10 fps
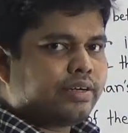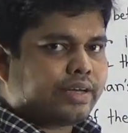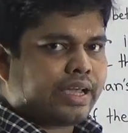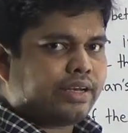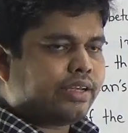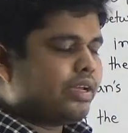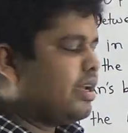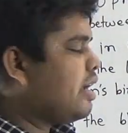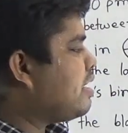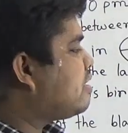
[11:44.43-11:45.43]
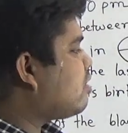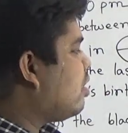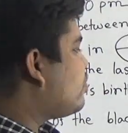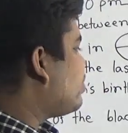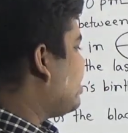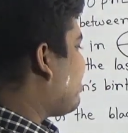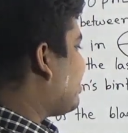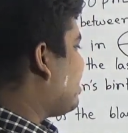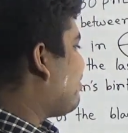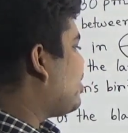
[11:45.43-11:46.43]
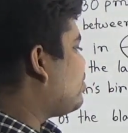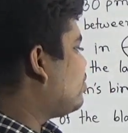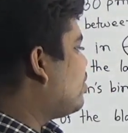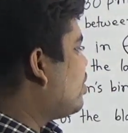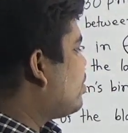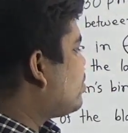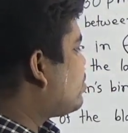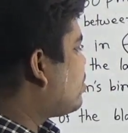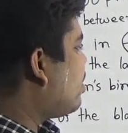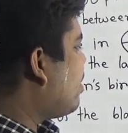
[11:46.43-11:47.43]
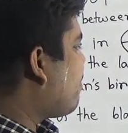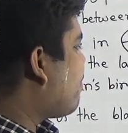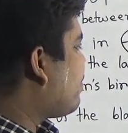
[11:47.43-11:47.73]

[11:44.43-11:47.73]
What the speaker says: 10. It is also divided by 2. So